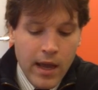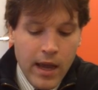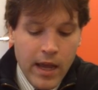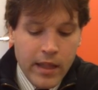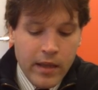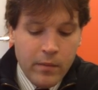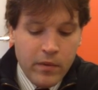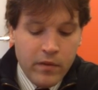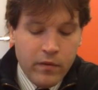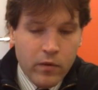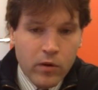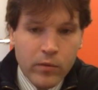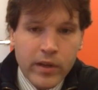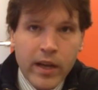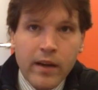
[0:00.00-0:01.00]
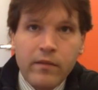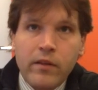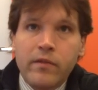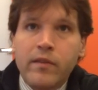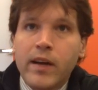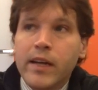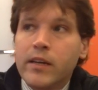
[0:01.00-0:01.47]
And then before we have our
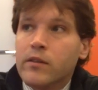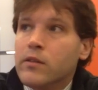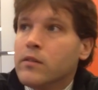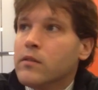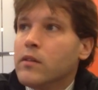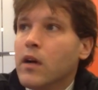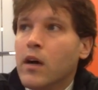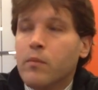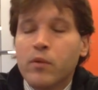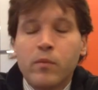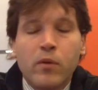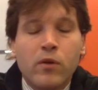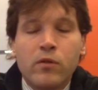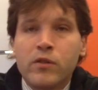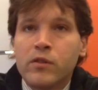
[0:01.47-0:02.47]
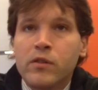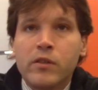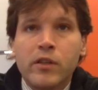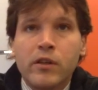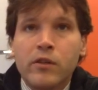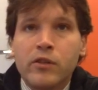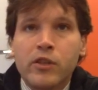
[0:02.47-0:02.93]
final proposal
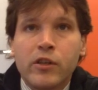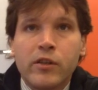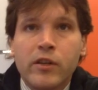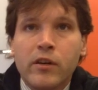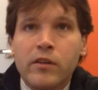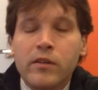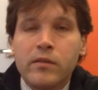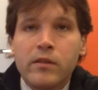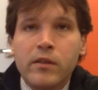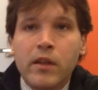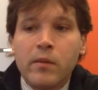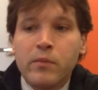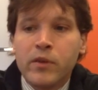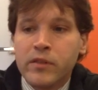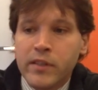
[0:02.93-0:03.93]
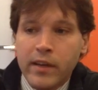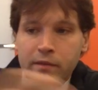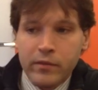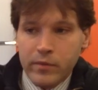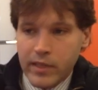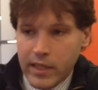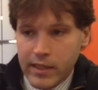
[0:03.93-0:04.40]
and, show you all the numbers
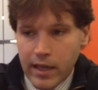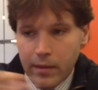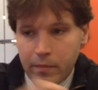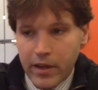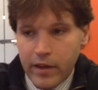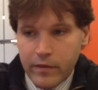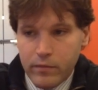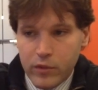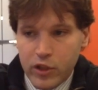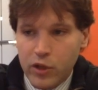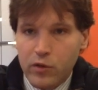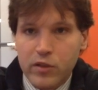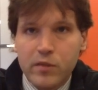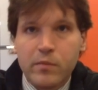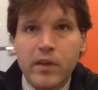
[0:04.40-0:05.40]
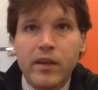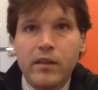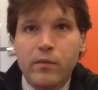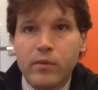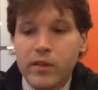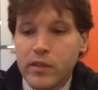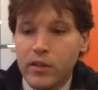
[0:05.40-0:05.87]
after we get that back from Joe
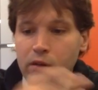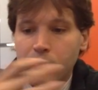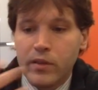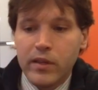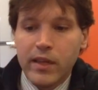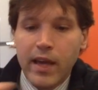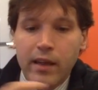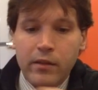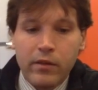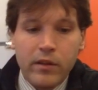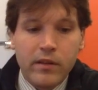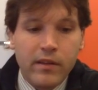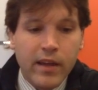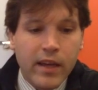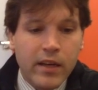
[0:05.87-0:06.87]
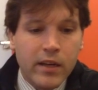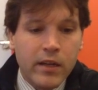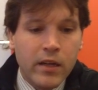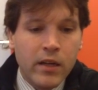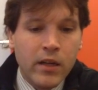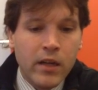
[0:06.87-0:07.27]
Smith, we gather all the data.